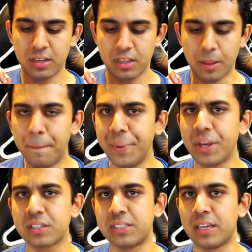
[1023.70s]
the
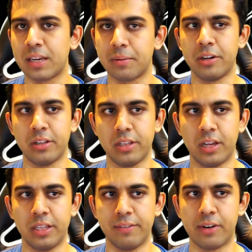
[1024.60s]
biggest thing I'm going to uh,
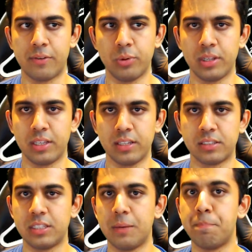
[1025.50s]
leave off with is
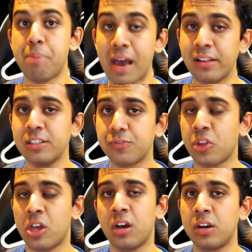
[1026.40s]
the balance
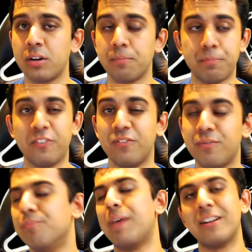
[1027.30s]
vlog, b
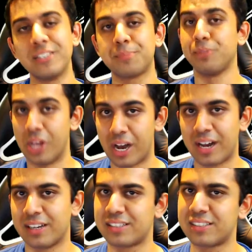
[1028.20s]
balance
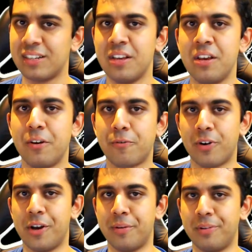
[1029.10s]
blogs
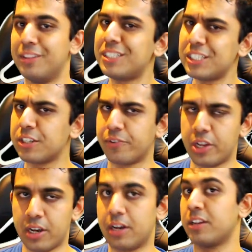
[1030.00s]
from, this is a
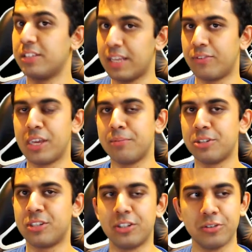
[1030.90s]
vlog, David Kim does
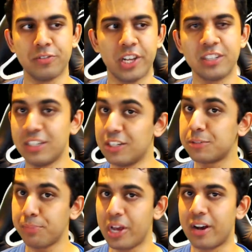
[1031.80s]
not do vlogs, he does
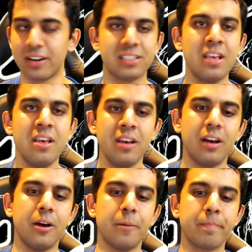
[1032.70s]
blogs.
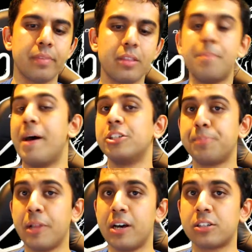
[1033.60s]
Uh, the balance
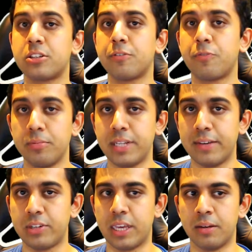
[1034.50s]
blogs from
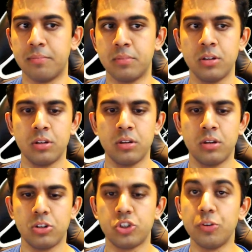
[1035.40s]
David Kim,
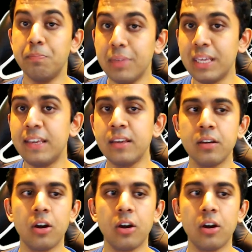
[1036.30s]
to me,